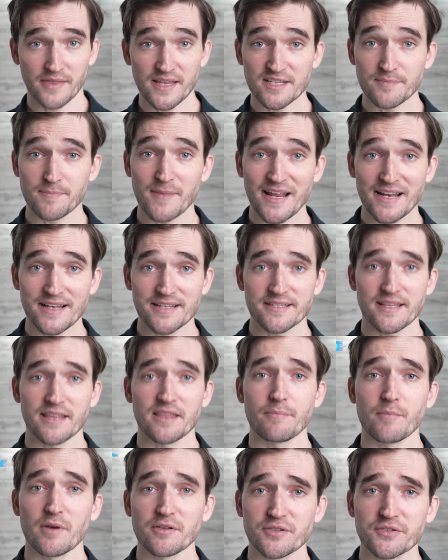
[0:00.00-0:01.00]
This means that
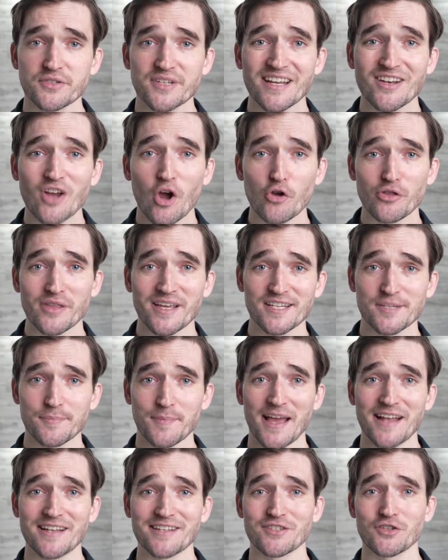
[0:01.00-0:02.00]
the muscles can only
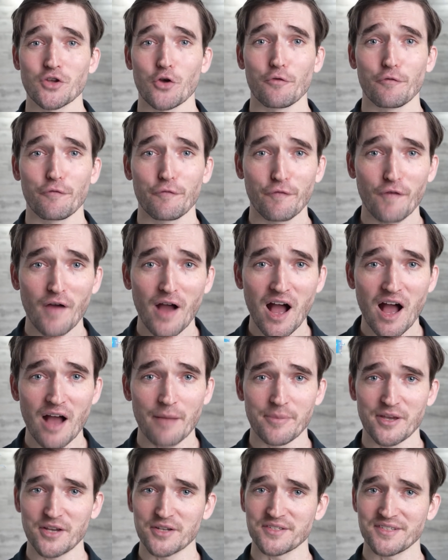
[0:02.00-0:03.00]
expand so
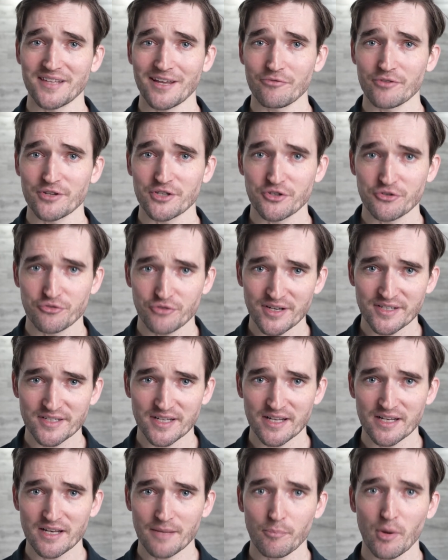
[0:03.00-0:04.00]
far because they're
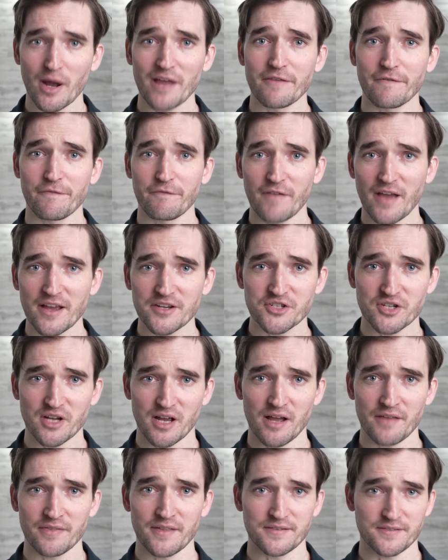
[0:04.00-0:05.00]
restricted by the
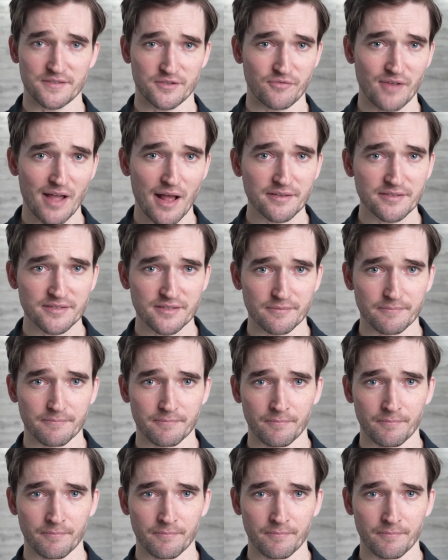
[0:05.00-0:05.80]
fascia that surrounds them.